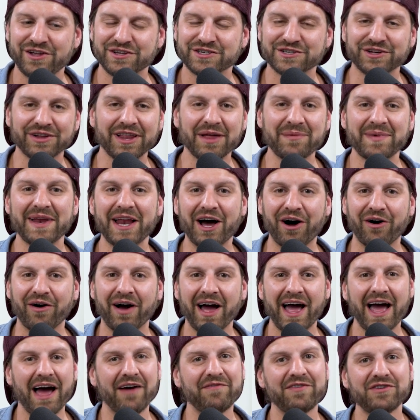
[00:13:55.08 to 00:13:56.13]
So let me
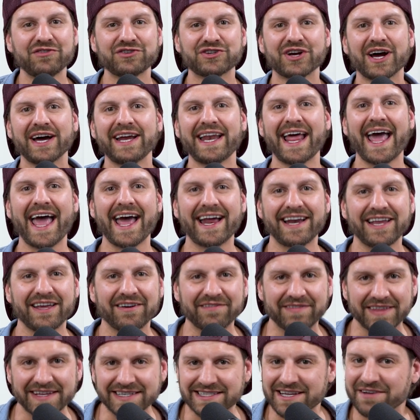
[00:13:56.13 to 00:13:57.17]
know, have you tried
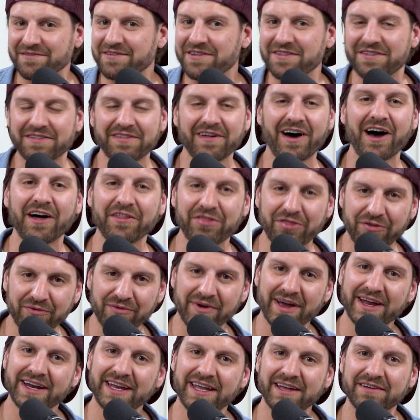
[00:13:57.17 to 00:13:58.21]
any of this? Have you thought
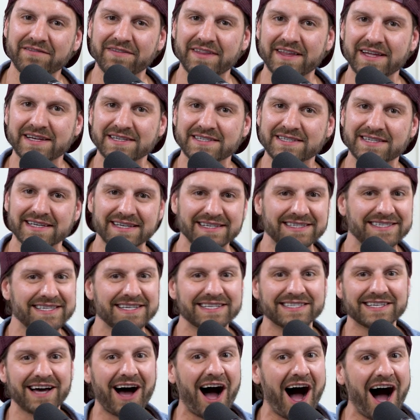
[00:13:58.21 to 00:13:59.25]
through any of this? Is
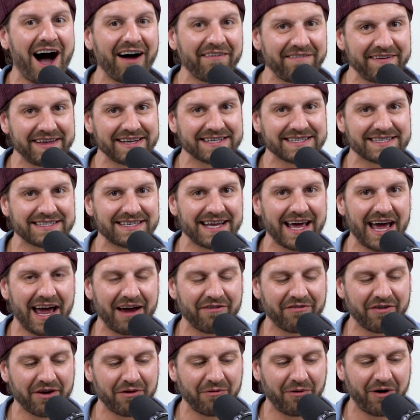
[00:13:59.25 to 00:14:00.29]
this obvious to
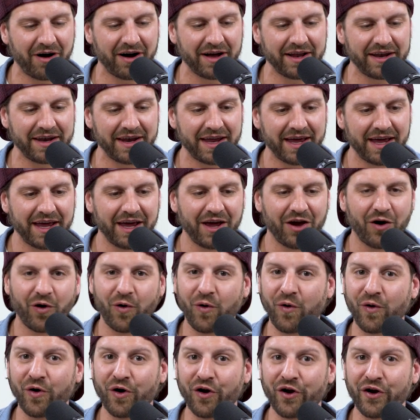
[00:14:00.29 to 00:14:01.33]
everyone
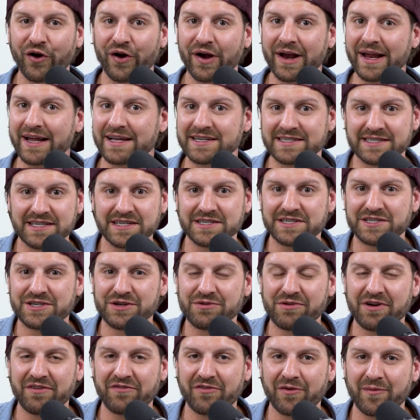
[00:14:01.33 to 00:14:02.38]
or is this
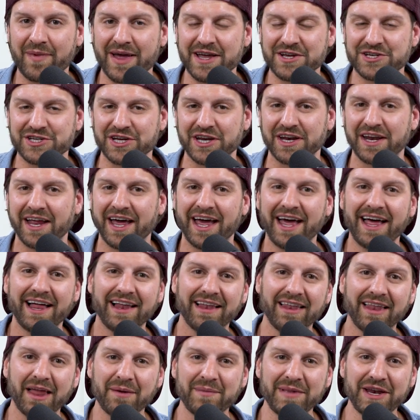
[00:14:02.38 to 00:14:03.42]
new information?
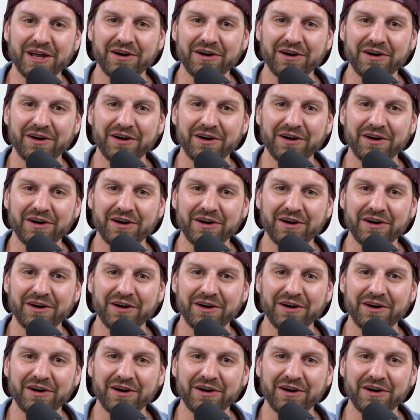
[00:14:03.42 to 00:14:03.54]
Let